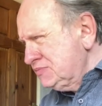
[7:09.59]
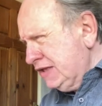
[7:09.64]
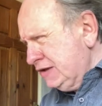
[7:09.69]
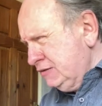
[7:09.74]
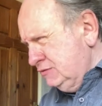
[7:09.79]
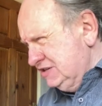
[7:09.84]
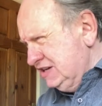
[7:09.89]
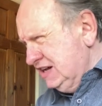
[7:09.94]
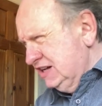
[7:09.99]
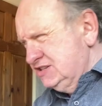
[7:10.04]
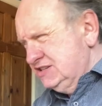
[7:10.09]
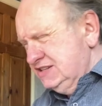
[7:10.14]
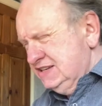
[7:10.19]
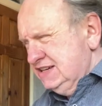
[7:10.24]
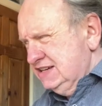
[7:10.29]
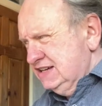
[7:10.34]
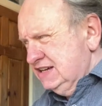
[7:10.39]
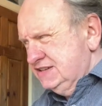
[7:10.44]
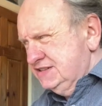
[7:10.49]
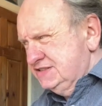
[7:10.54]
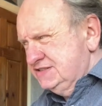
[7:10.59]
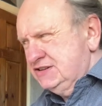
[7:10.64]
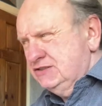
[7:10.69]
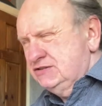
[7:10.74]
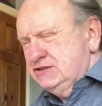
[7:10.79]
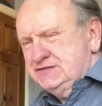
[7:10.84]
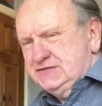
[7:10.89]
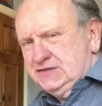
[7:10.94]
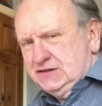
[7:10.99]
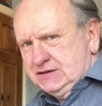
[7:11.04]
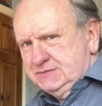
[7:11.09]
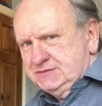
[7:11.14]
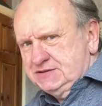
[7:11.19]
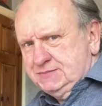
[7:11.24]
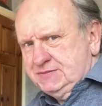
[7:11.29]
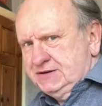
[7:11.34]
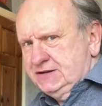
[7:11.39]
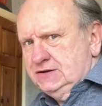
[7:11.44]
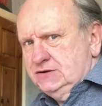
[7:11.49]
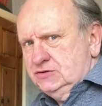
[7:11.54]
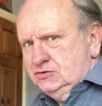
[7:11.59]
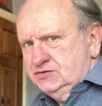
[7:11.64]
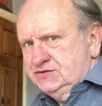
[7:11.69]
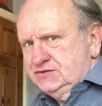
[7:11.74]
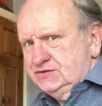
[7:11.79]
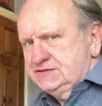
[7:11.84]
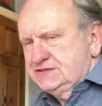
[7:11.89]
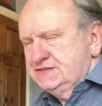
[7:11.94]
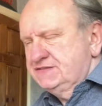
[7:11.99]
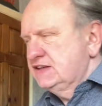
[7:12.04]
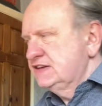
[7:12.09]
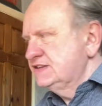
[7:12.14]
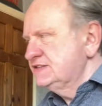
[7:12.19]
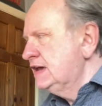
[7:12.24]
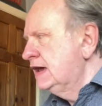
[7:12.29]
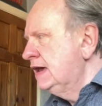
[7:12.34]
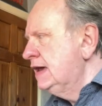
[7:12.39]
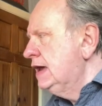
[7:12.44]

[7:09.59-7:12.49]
which actually is so useful, it comes up in all sorts of things.